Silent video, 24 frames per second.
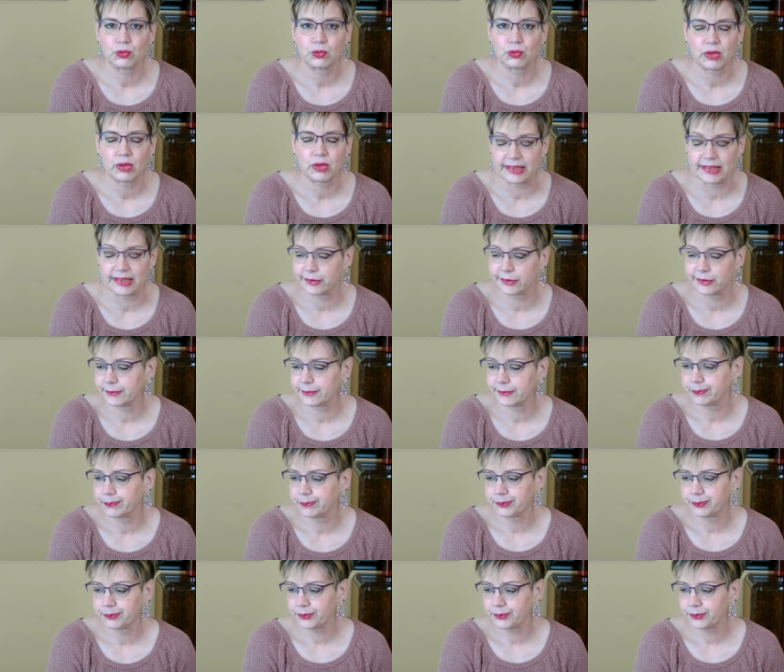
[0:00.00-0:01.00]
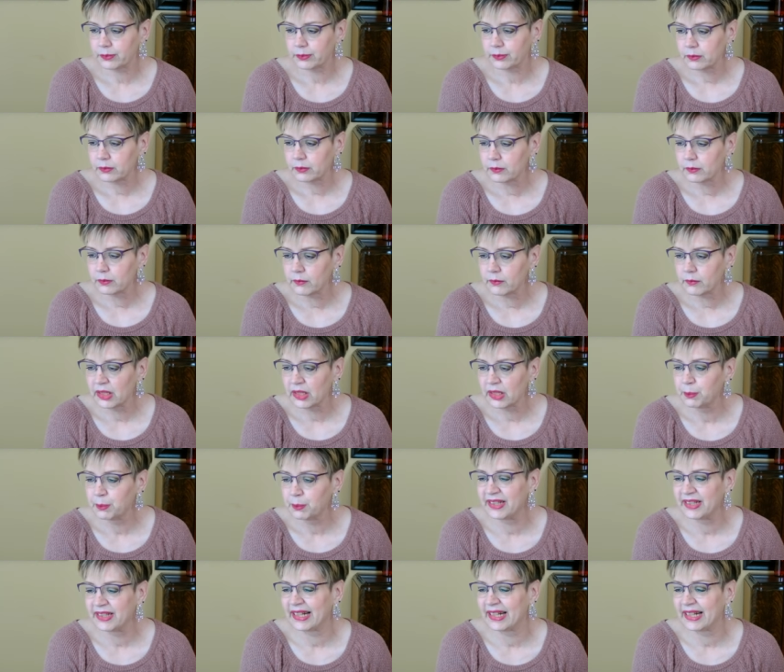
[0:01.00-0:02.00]
writer.
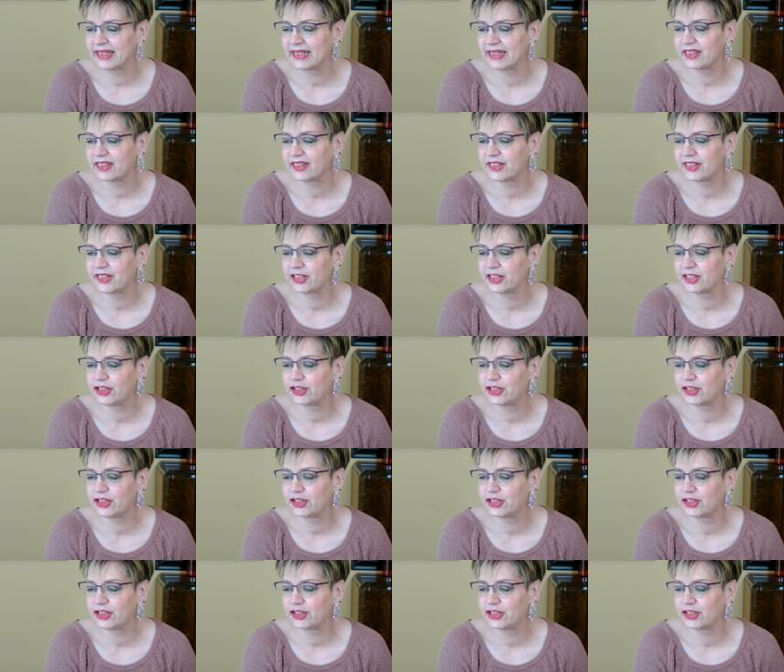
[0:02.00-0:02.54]
But that is The